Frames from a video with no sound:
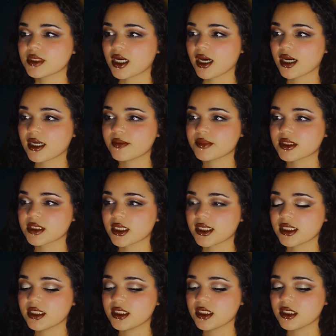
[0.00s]
sometimes
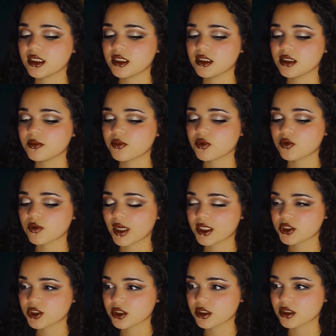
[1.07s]
like the
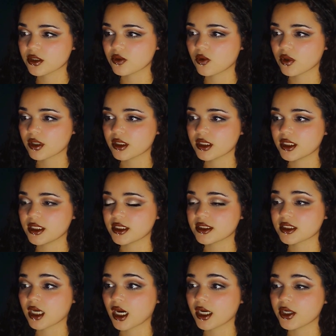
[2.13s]
pressure or the
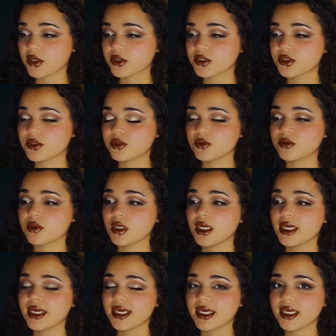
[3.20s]
desire to
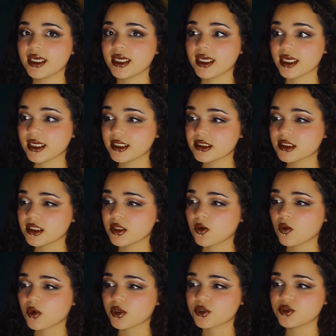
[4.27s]
eat
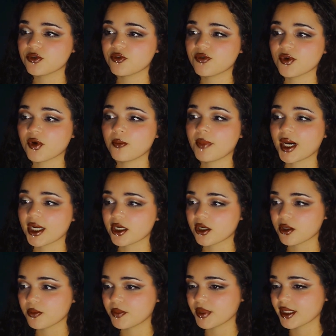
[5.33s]
in order to feel
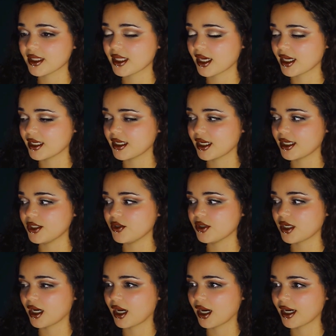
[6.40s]
better, but then
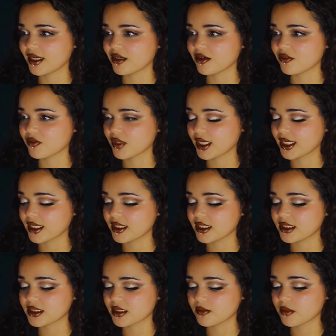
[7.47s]
you kind of like, at
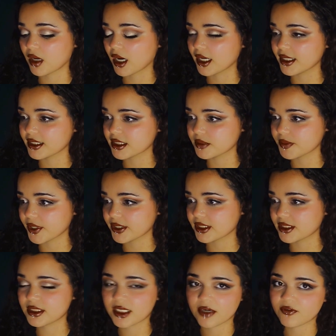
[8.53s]
least in my
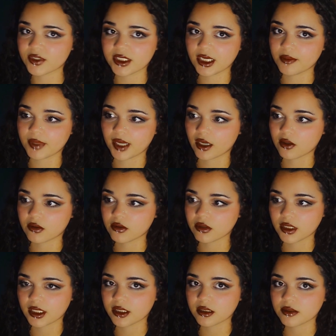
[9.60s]
experience, it's an everyday
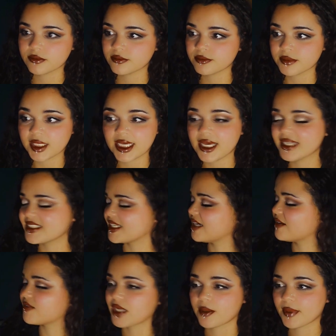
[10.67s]
battle. Like, it's
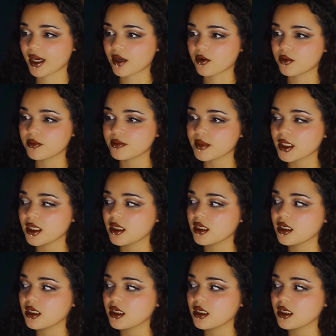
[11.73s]
an everyday battle.